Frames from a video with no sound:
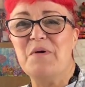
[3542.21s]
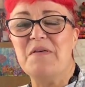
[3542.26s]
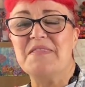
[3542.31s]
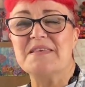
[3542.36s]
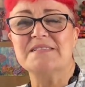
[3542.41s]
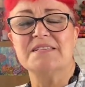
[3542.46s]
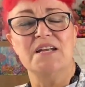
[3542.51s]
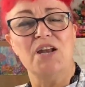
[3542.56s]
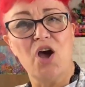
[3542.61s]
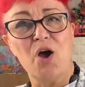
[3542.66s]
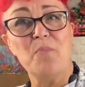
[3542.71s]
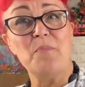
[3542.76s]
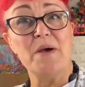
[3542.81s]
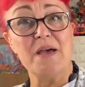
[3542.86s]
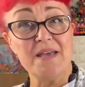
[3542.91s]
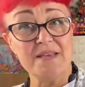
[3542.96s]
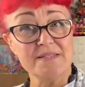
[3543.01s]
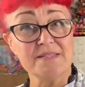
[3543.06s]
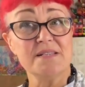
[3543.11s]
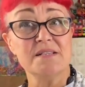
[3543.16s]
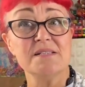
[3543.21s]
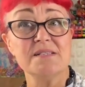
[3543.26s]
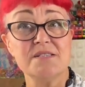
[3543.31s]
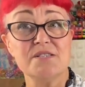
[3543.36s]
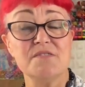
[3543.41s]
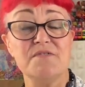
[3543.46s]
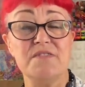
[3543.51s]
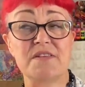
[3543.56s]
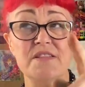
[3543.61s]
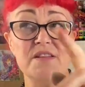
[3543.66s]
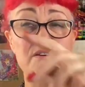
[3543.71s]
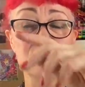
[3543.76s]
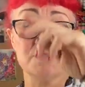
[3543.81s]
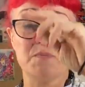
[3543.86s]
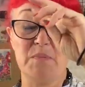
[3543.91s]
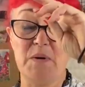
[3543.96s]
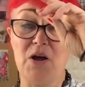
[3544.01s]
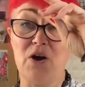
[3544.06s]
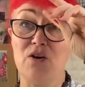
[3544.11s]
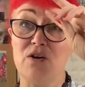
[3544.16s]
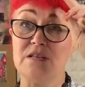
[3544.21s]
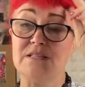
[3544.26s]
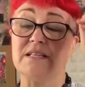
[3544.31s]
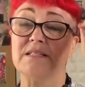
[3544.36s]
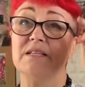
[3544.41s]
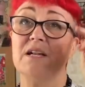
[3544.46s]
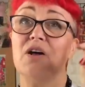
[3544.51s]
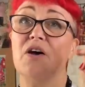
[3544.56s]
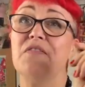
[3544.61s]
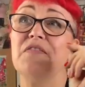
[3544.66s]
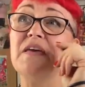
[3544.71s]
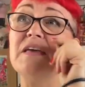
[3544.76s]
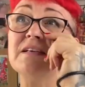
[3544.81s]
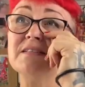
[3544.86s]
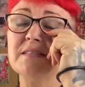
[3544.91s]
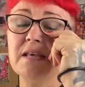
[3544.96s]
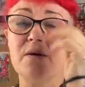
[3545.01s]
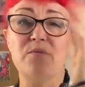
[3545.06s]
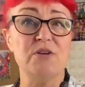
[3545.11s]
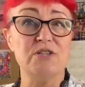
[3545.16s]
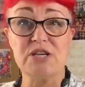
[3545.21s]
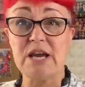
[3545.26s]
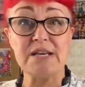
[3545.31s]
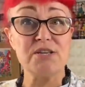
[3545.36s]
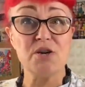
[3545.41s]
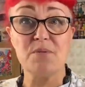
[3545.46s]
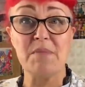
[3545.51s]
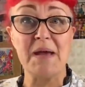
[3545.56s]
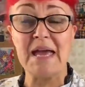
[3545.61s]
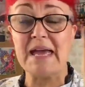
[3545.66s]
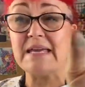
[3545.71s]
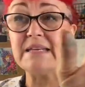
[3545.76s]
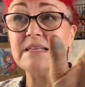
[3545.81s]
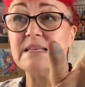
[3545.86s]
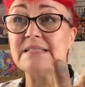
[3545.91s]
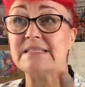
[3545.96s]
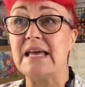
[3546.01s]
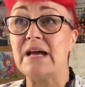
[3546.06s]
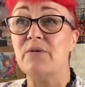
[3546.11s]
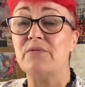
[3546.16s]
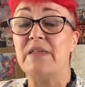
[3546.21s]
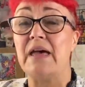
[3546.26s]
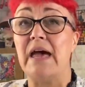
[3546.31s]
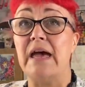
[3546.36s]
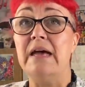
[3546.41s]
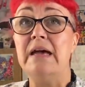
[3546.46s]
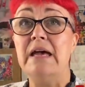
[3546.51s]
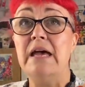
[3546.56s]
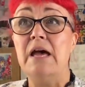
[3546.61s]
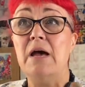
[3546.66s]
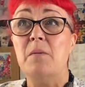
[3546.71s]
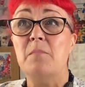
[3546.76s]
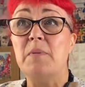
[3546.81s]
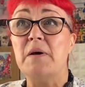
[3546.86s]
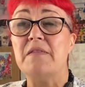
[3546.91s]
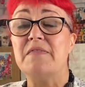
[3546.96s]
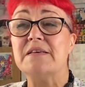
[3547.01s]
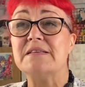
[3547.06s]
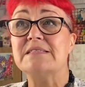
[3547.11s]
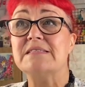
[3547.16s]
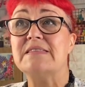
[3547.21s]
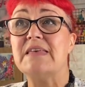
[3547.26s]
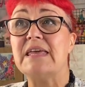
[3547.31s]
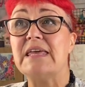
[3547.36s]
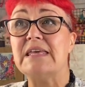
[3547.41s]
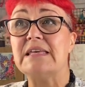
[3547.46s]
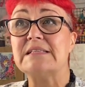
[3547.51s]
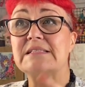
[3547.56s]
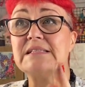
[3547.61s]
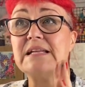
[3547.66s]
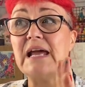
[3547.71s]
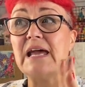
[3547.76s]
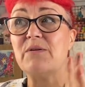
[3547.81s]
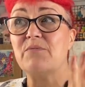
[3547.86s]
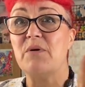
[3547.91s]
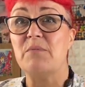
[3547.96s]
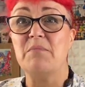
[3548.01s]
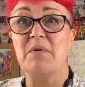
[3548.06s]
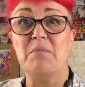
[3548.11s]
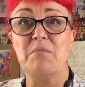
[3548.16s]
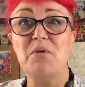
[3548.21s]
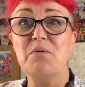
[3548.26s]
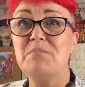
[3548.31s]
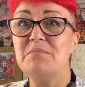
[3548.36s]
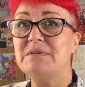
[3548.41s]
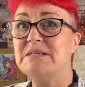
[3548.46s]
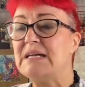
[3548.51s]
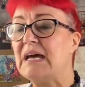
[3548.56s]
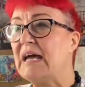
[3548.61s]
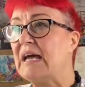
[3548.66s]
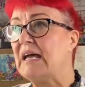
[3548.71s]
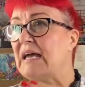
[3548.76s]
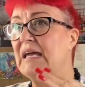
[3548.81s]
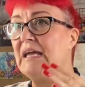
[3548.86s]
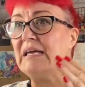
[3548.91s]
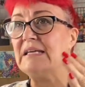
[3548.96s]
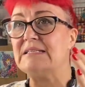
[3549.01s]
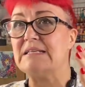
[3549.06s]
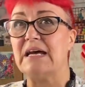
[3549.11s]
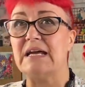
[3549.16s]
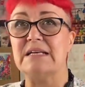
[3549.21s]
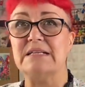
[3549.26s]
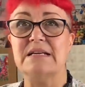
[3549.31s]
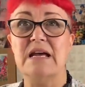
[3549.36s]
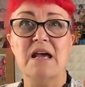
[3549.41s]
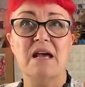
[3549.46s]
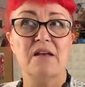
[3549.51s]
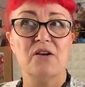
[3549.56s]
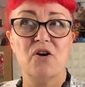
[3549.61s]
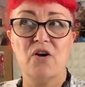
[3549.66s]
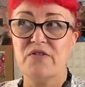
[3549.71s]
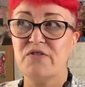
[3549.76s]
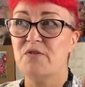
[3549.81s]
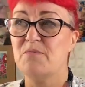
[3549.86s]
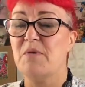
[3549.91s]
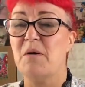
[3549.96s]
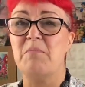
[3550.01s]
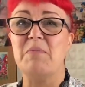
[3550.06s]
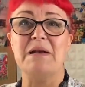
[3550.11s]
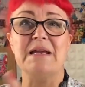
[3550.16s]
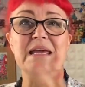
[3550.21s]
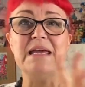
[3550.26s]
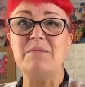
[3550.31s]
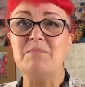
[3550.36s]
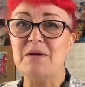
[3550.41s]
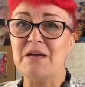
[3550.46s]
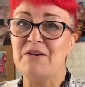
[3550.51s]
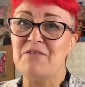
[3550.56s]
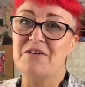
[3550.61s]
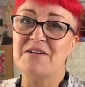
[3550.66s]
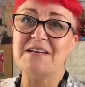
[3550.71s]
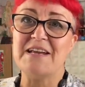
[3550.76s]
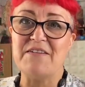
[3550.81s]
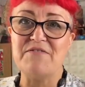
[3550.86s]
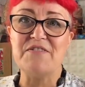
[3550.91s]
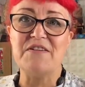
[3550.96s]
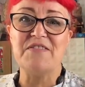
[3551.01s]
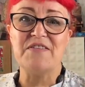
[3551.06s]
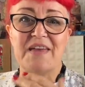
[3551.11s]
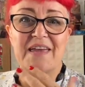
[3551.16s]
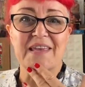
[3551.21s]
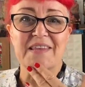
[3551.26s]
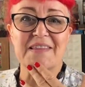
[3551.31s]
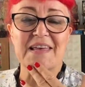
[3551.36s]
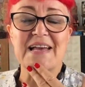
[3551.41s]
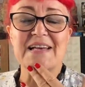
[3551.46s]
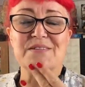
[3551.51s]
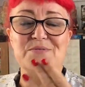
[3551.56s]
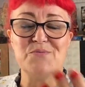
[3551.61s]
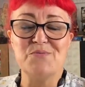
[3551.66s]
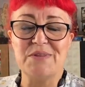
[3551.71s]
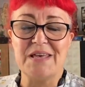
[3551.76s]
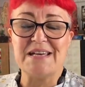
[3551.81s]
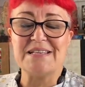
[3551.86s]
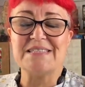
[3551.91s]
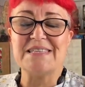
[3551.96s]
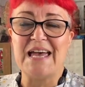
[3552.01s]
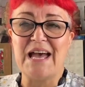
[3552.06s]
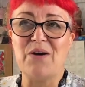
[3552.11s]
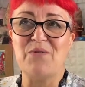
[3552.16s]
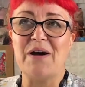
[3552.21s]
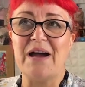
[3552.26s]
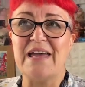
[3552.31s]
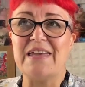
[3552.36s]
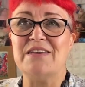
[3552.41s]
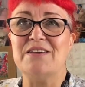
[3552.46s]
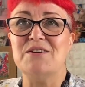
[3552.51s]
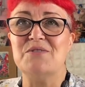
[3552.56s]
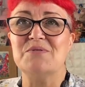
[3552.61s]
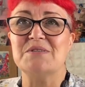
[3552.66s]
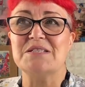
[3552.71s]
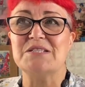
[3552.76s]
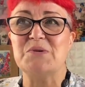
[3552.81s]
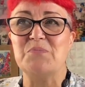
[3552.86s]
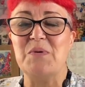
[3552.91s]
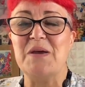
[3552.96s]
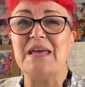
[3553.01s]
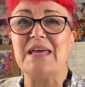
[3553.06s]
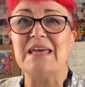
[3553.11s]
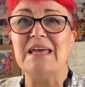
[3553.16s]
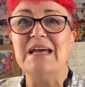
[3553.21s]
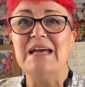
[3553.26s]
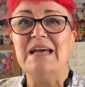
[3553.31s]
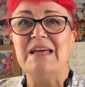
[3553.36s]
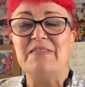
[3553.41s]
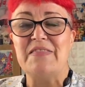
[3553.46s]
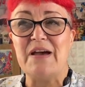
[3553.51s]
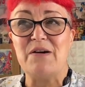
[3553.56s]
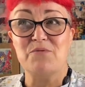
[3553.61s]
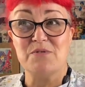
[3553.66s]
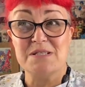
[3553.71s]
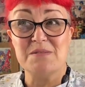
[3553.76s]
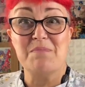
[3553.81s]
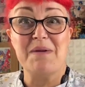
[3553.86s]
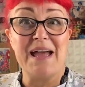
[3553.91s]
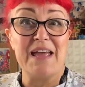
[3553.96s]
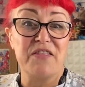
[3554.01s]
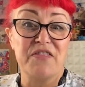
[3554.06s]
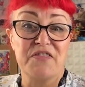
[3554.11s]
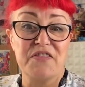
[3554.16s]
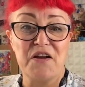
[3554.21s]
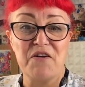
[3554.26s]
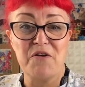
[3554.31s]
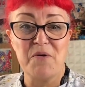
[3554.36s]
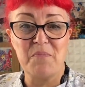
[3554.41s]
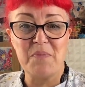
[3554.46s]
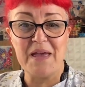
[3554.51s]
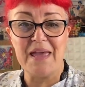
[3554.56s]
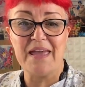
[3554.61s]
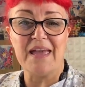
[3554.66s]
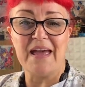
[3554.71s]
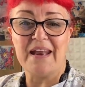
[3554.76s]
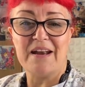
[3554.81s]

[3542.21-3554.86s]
But there's a lot of personal stuff in those blogs. There's a lot of things, which I don't mind, it's out there. But there's things like when my mum died and going through my bulimia and everything. That's how I used to be. That was my therapy.